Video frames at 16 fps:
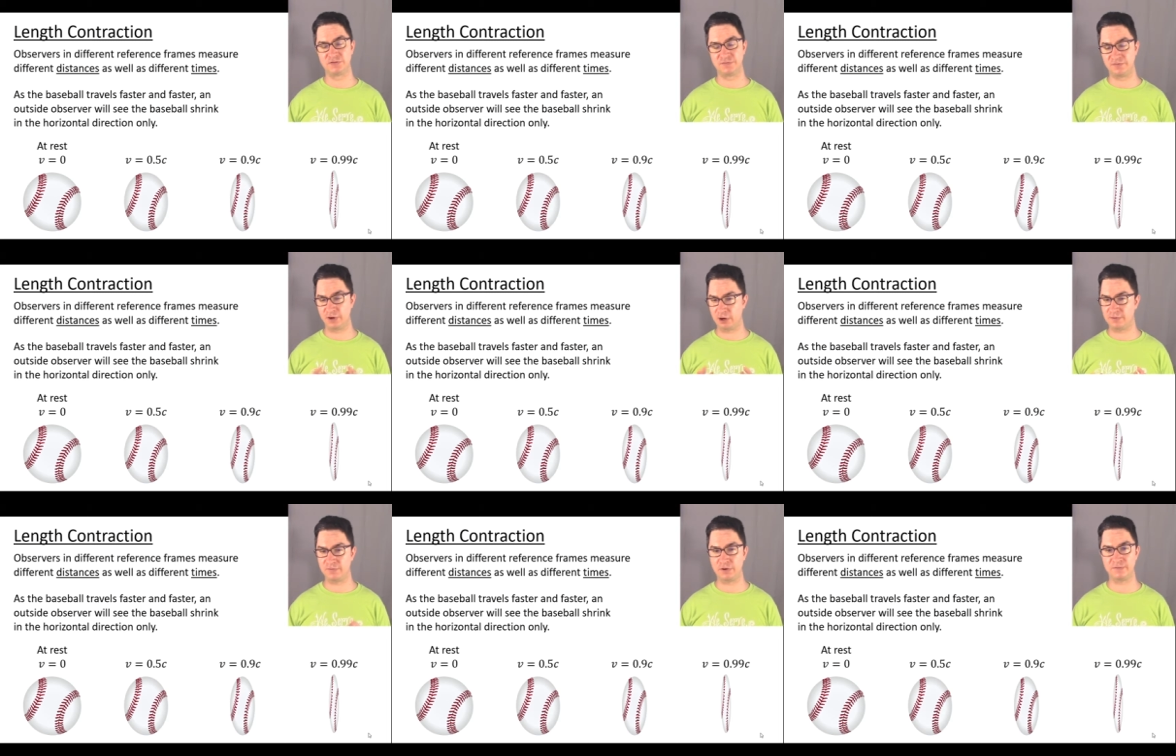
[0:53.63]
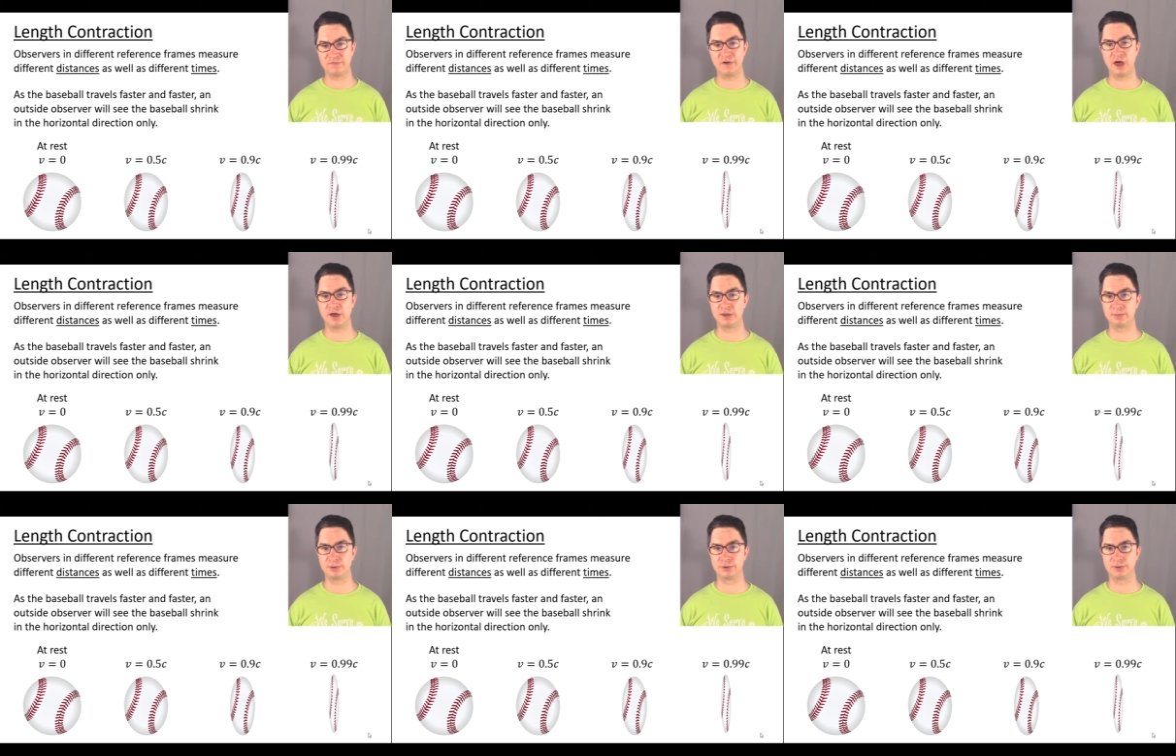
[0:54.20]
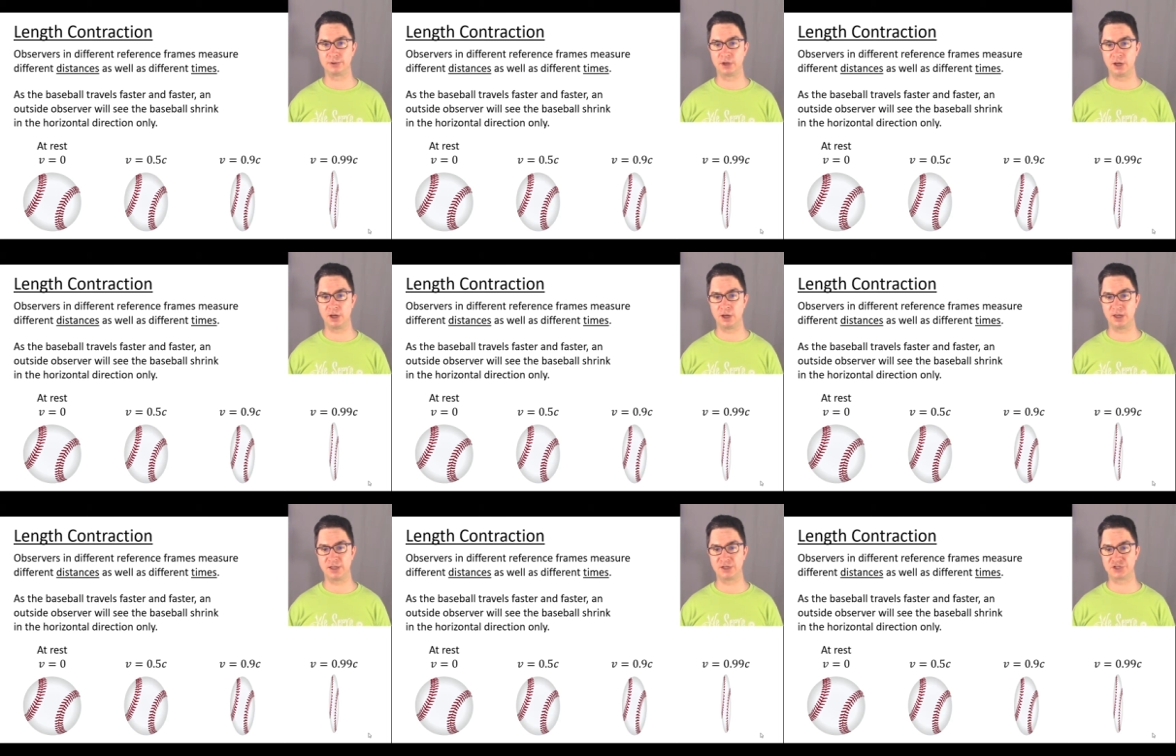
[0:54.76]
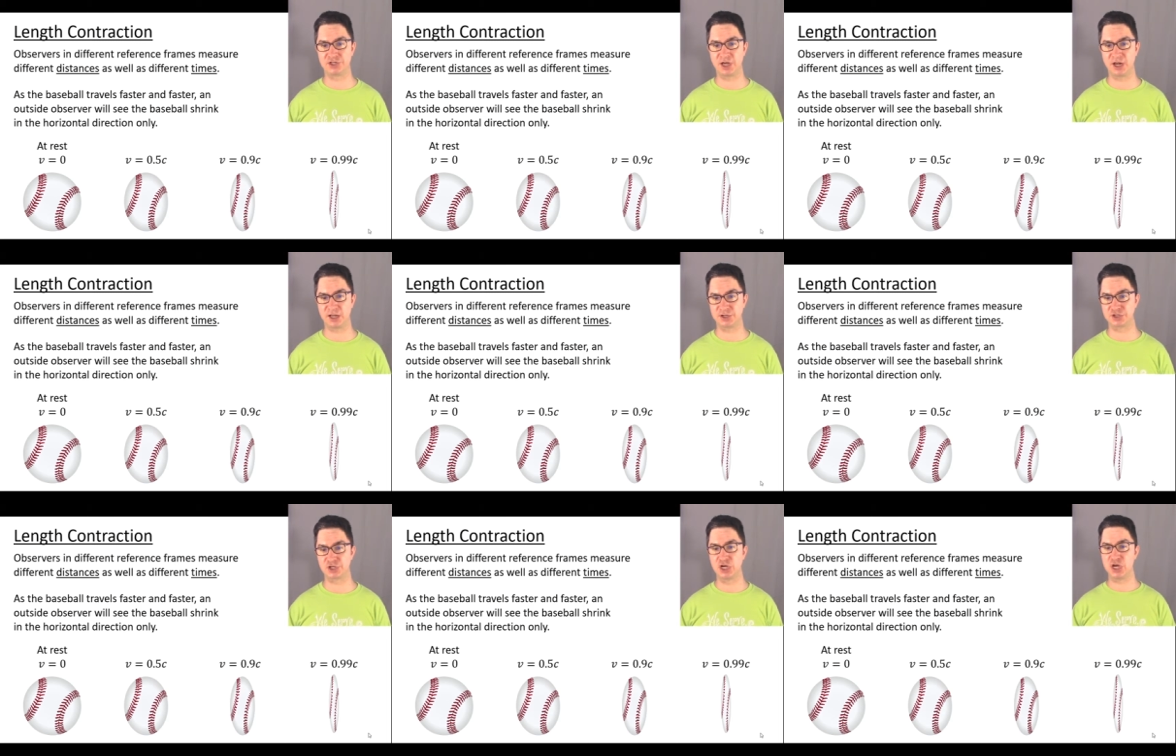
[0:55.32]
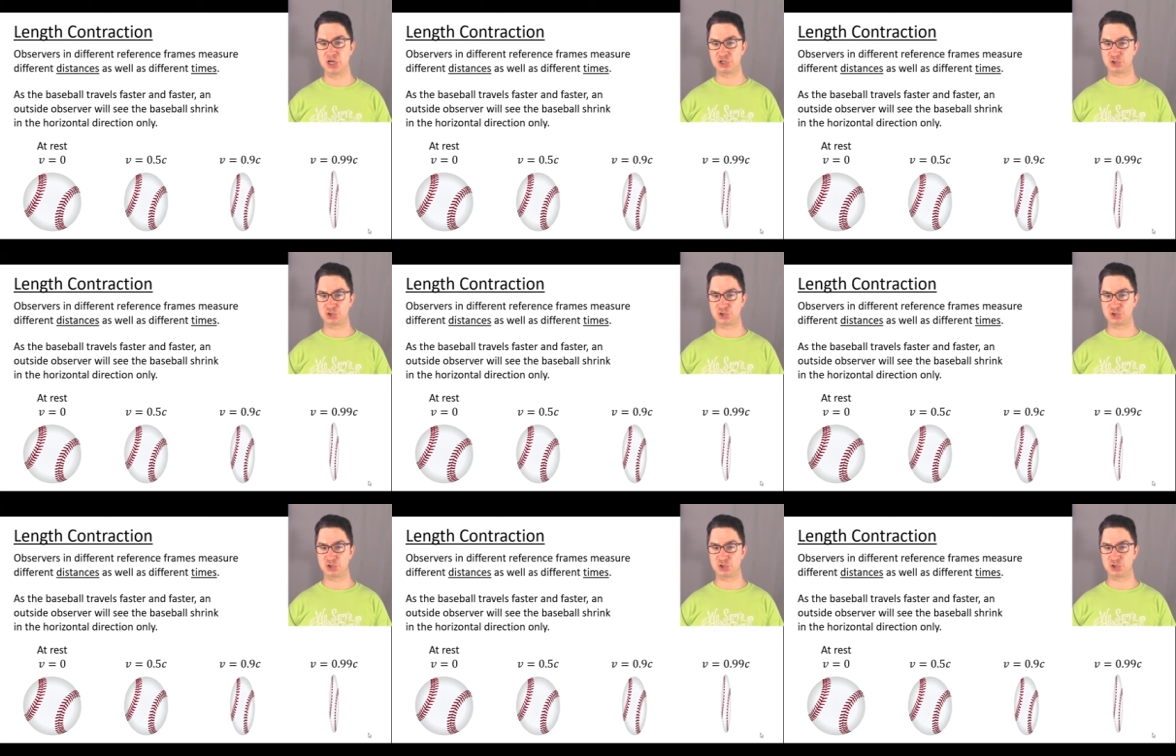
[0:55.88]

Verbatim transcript: It's very, very valuable uh, in science.